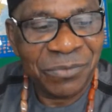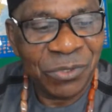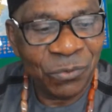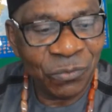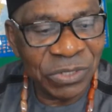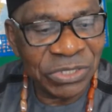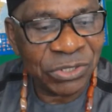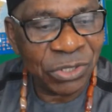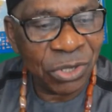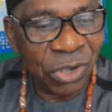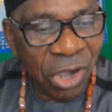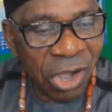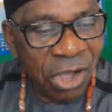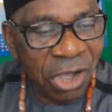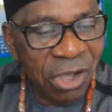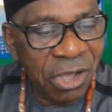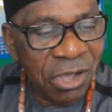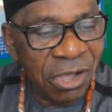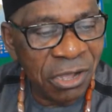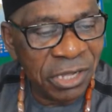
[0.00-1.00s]
with
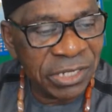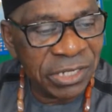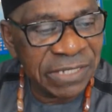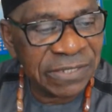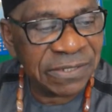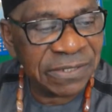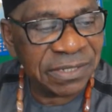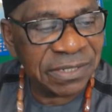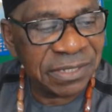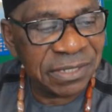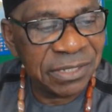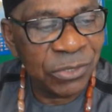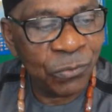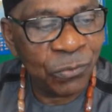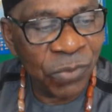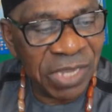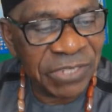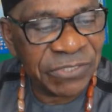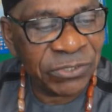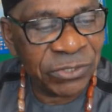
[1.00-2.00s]
all these
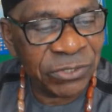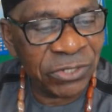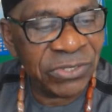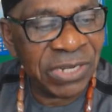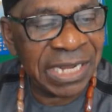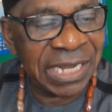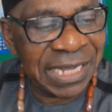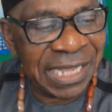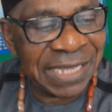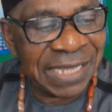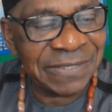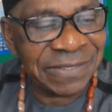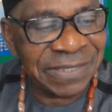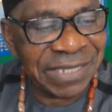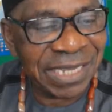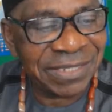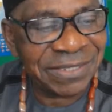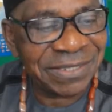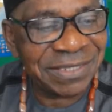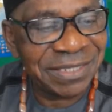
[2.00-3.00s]
questions and
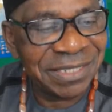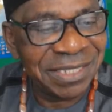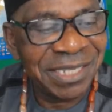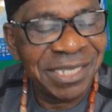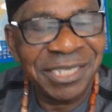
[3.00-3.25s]
answers,